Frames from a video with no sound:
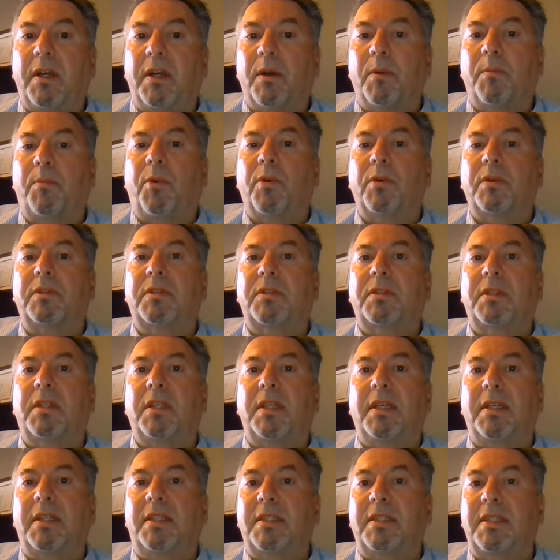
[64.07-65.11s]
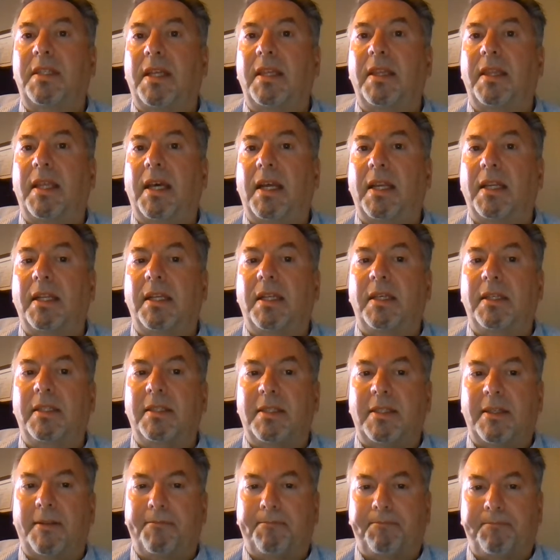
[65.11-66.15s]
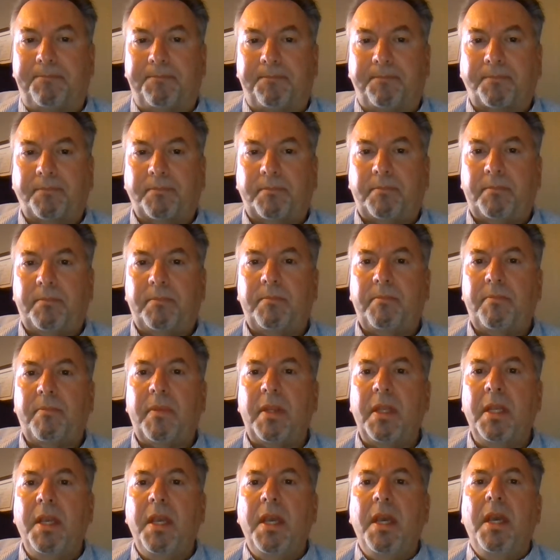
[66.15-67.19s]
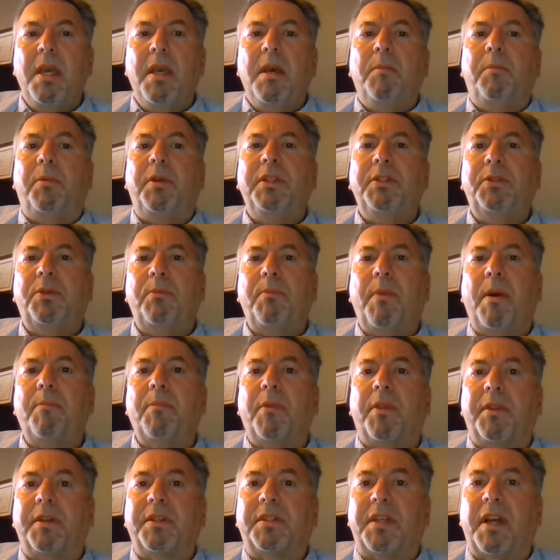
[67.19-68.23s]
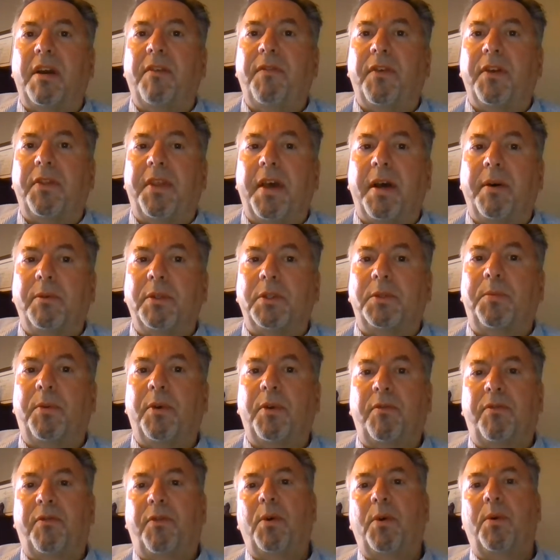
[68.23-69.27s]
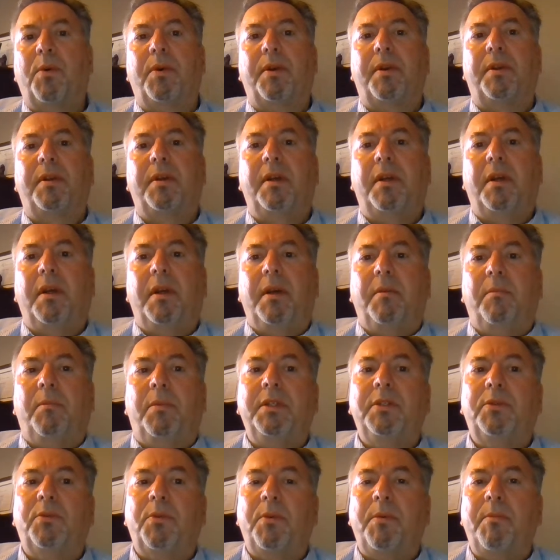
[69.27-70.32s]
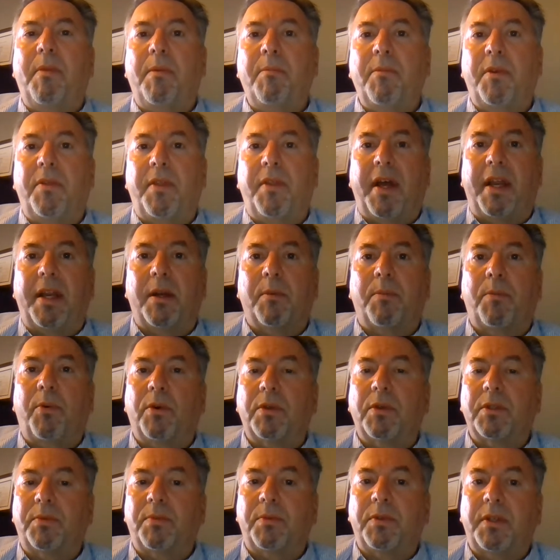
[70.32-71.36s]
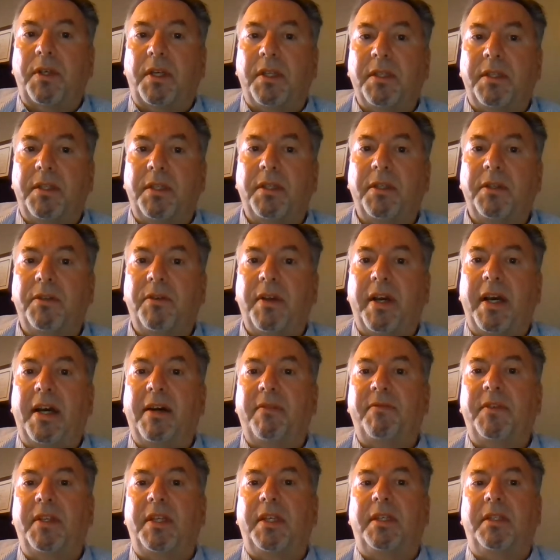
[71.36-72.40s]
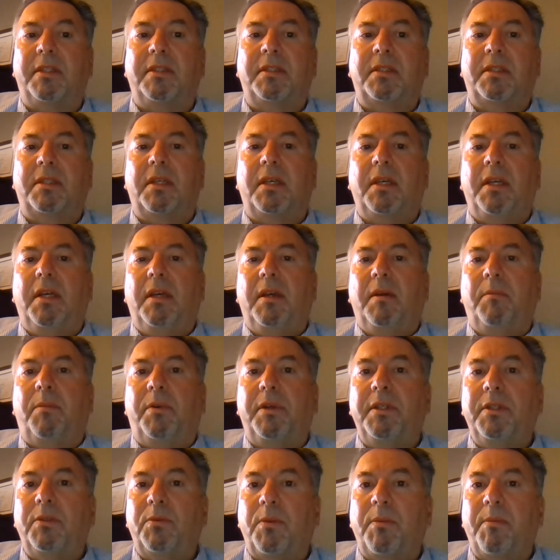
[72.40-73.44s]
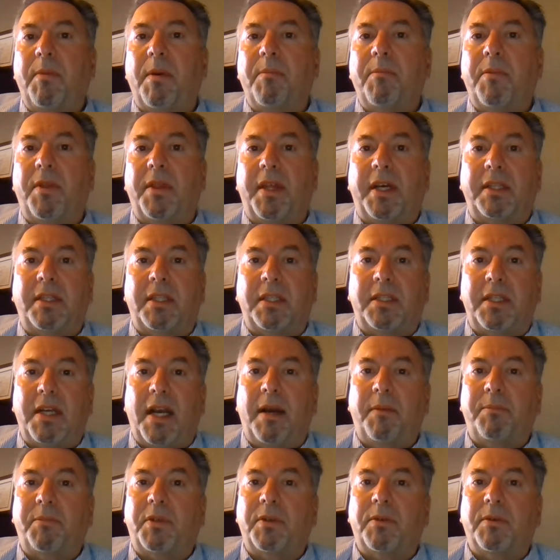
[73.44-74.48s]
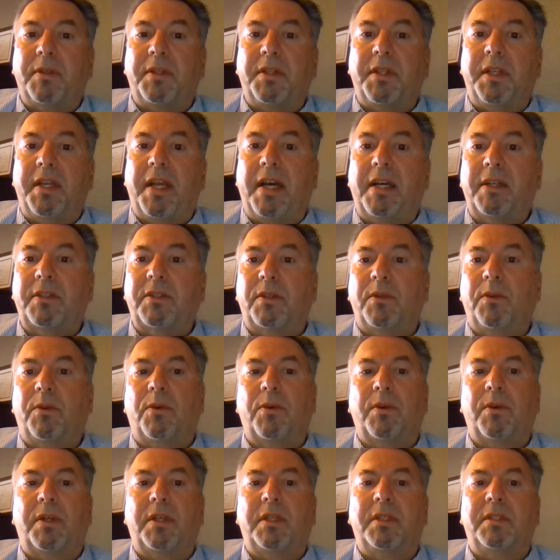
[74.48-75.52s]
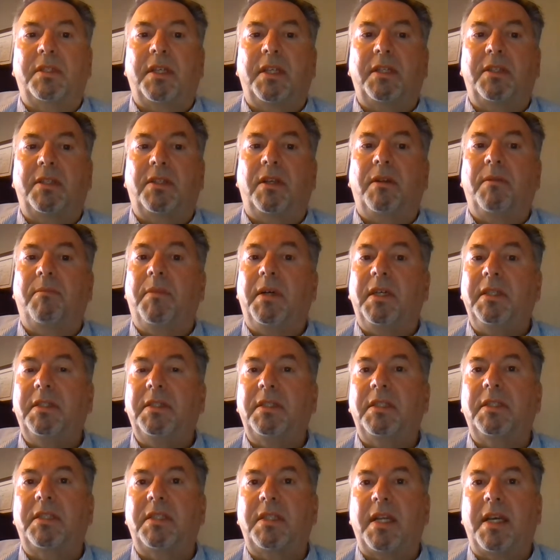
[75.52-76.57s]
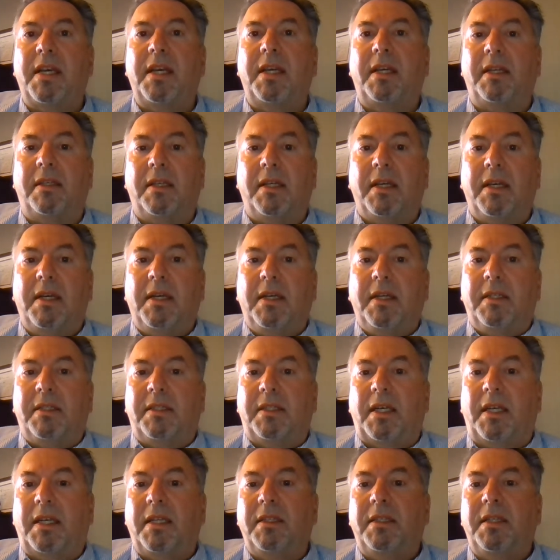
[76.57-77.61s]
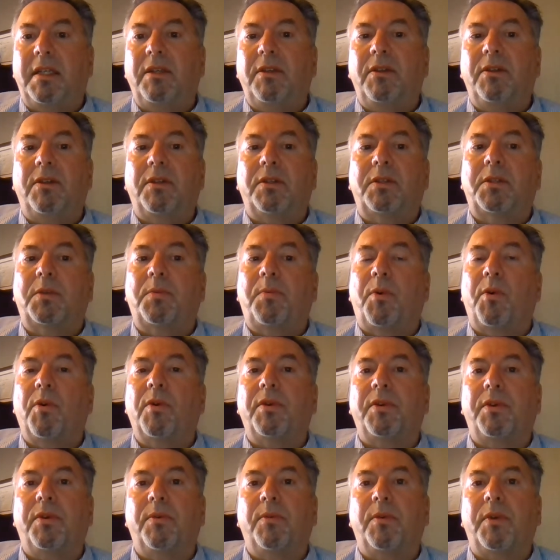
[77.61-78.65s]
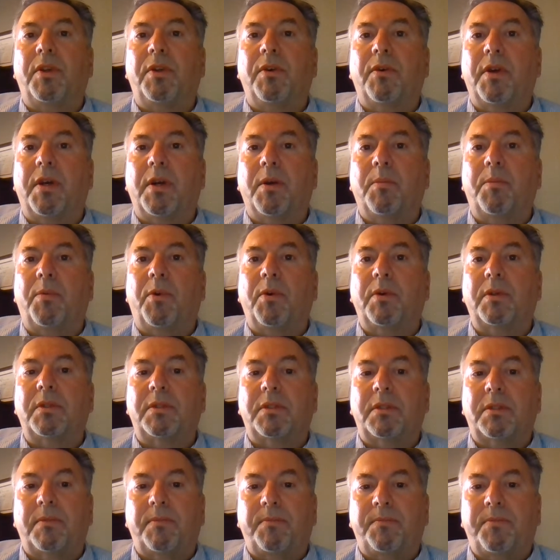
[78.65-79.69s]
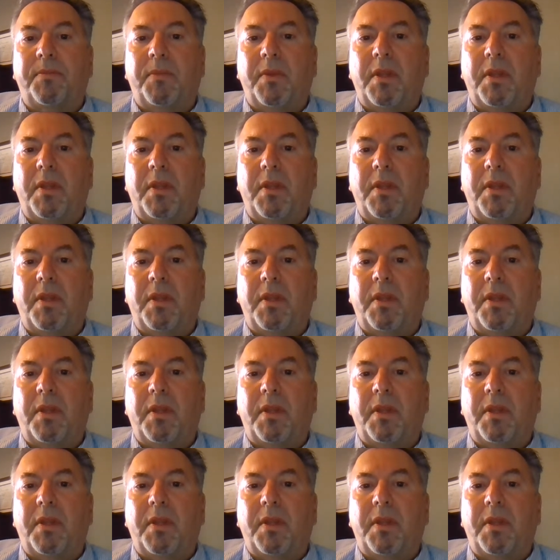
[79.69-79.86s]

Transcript: to airports to the extent that it is. Please remember this effort that was put forward. Please remember that airports will continue to have needs. Please remember that the chapter and the national organization must sustain to continue to support you and your airports.